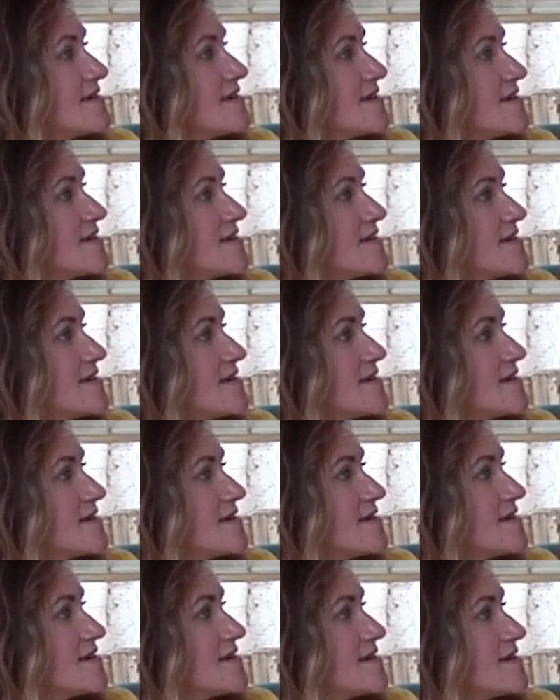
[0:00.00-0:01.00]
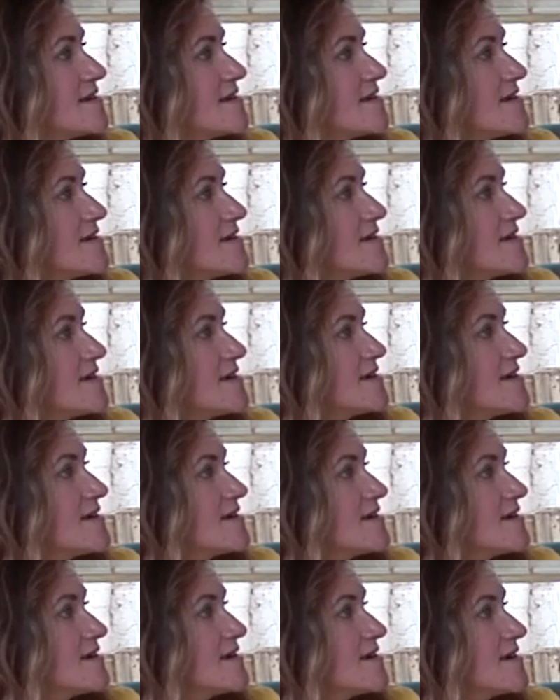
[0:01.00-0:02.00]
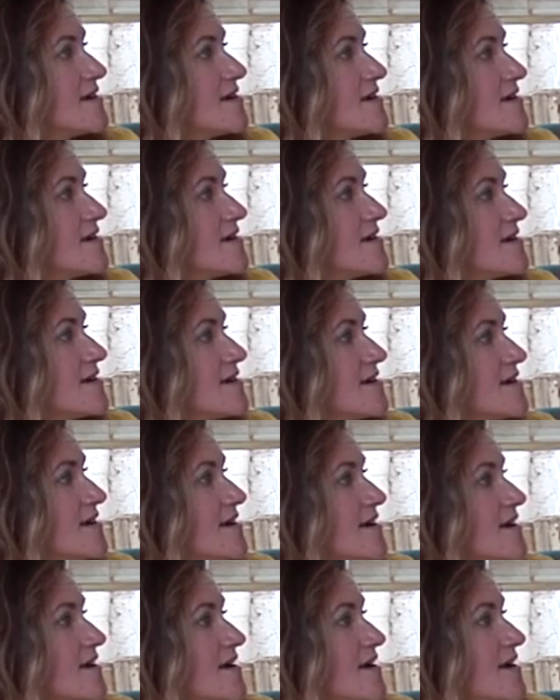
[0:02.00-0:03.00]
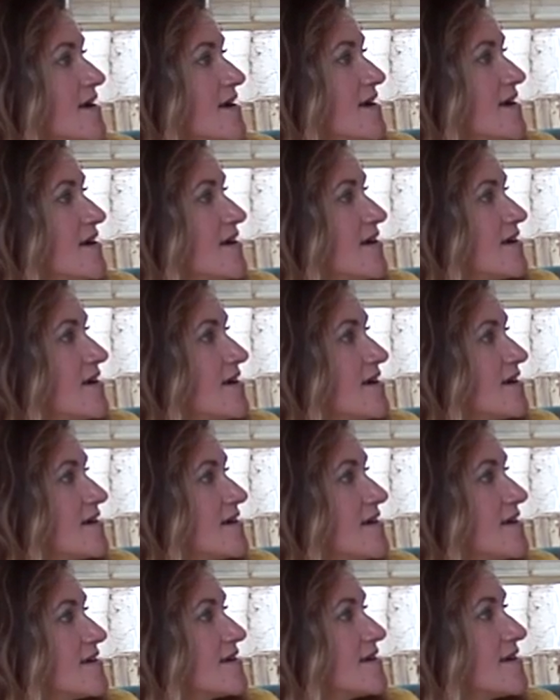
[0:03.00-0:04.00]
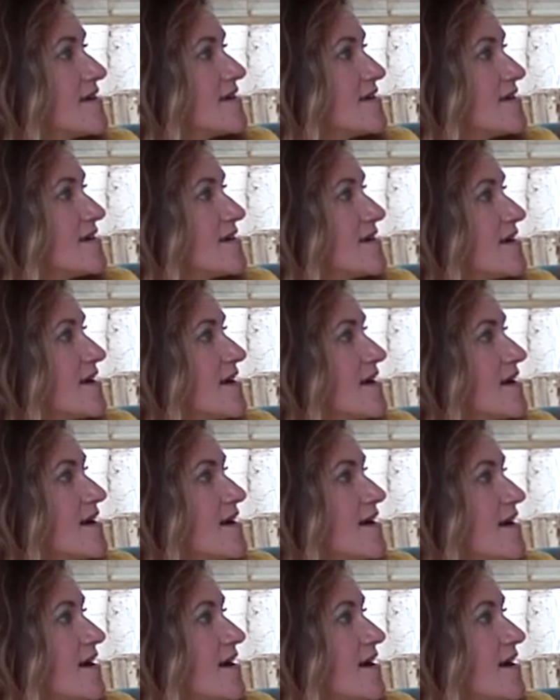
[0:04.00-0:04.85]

(silent)